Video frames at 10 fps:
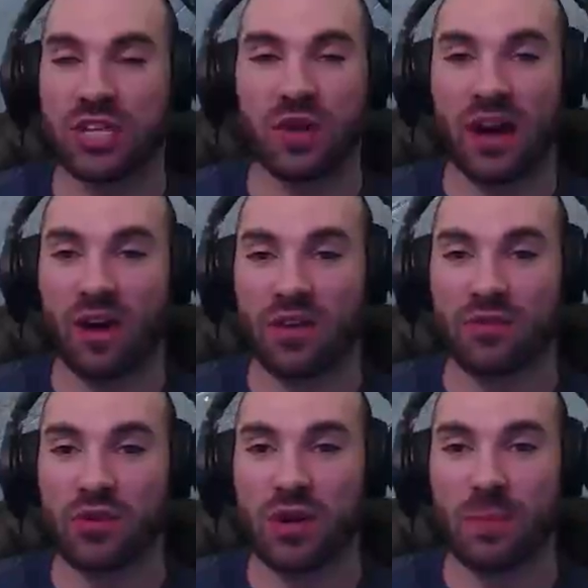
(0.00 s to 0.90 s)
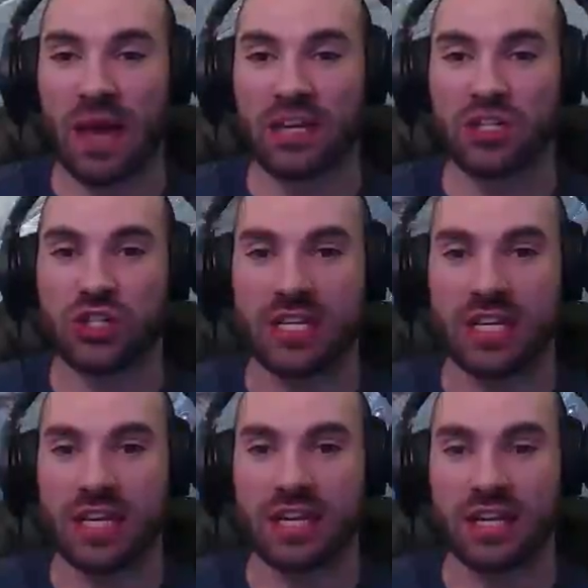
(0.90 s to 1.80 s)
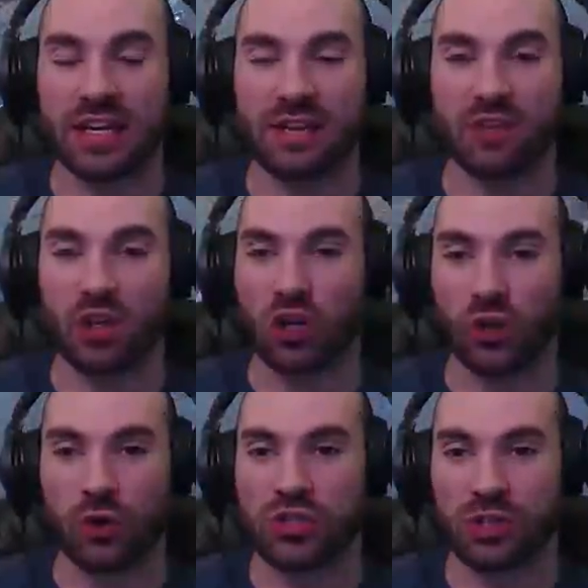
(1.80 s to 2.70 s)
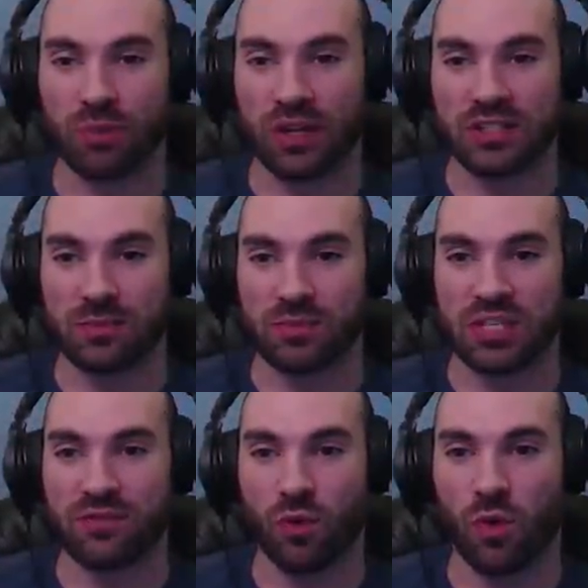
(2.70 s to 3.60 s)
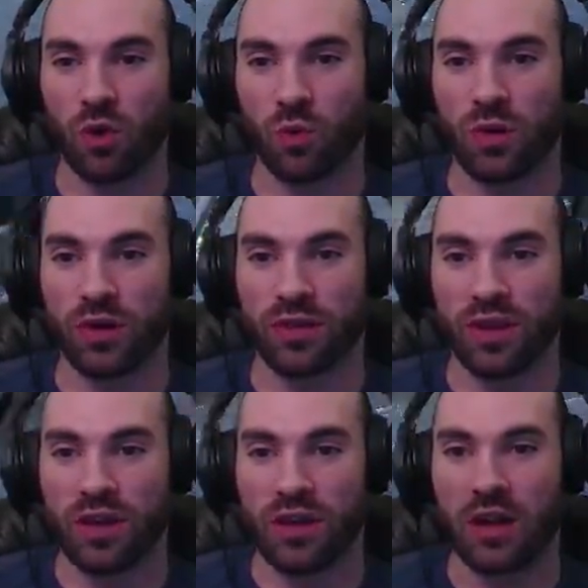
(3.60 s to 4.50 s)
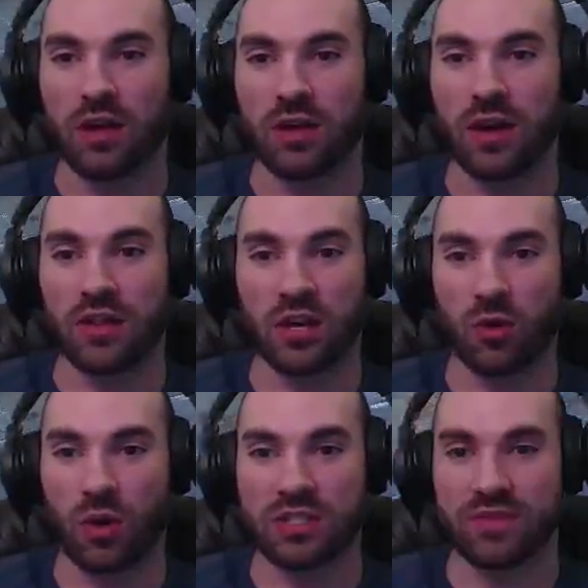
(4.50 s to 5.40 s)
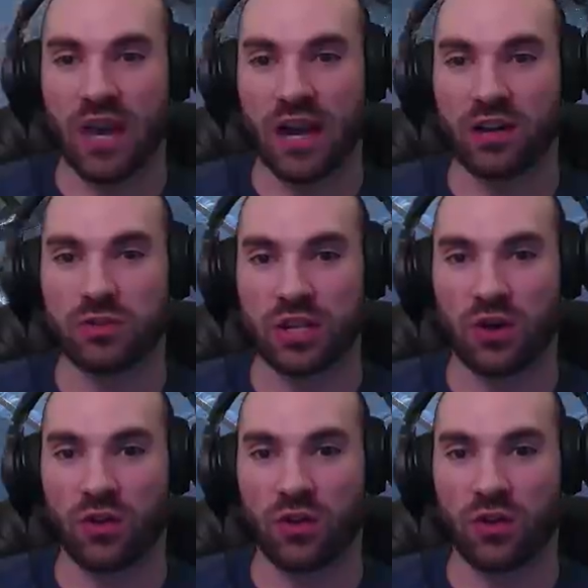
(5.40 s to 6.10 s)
right now, if you can manage to get even close to plant some C4 with the aggressive dinos and all